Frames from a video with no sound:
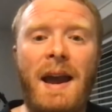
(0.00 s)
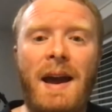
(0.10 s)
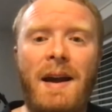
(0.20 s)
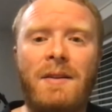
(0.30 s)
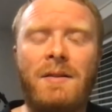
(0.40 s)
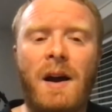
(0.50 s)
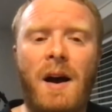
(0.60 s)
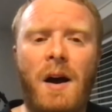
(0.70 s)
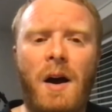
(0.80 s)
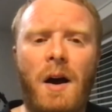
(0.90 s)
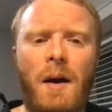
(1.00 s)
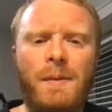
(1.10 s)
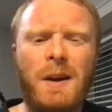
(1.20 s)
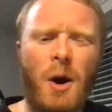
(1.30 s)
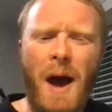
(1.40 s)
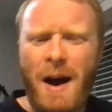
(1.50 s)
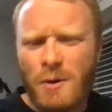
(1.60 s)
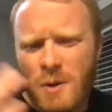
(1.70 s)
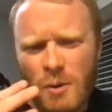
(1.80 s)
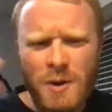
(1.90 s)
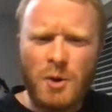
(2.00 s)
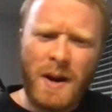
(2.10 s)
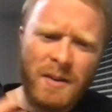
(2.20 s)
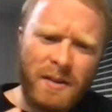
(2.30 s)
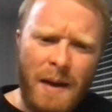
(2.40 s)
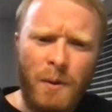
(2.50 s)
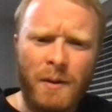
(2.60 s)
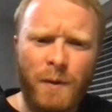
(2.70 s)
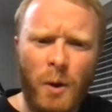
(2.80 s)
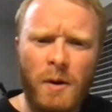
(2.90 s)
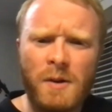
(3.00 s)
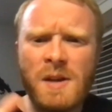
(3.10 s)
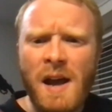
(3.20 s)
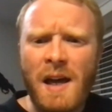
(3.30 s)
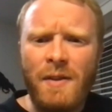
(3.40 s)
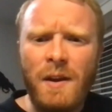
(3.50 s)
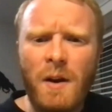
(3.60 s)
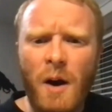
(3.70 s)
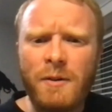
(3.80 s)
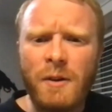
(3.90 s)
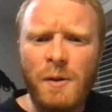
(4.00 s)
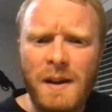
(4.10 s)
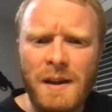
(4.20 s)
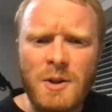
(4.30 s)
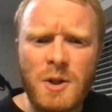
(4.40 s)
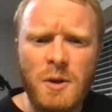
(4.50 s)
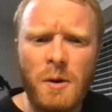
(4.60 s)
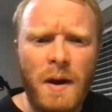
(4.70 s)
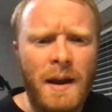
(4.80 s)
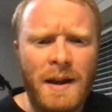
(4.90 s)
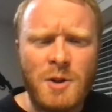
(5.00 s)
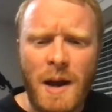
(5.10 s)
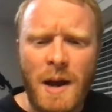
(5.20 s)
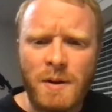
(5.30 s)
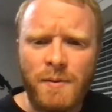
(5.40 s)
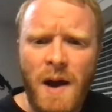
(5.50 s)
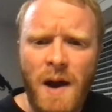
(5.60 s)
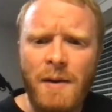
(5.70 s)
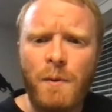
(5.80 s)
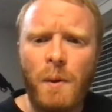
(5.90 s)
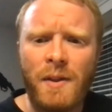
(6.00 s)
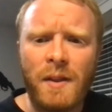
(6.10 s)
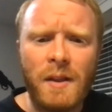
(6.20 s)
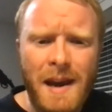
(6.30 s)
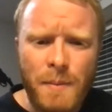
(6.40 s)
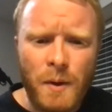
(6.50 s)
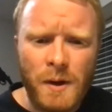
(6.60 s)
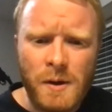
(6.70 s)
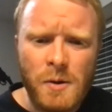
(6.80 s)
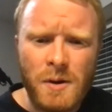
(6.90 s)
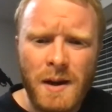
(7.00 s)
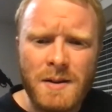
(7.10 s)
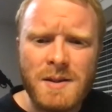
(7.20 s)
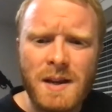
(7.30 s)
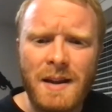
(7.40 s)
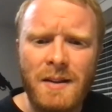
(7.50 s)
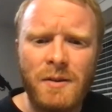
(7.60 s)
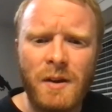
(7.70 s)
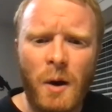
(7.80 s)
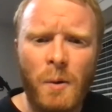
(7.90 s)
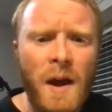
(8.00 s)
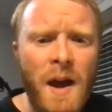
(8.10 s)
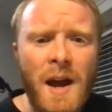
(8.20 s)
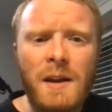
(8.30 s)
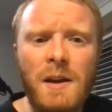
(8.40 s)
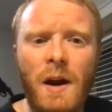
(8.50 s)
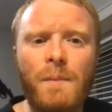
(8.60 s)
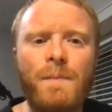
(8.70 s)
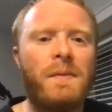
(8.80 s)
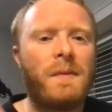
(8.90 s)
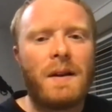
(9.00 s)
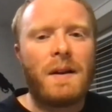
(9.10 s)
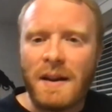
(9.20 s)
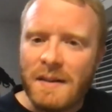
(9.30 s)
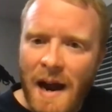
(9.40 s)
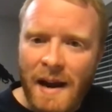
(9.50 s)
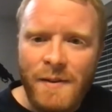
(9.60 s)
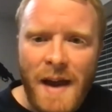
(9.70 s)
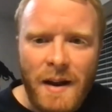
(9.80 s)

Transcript: and, um, you know, how to address that with voters. Then also the issue in chapter five with labor unions. And so, you know, kind of that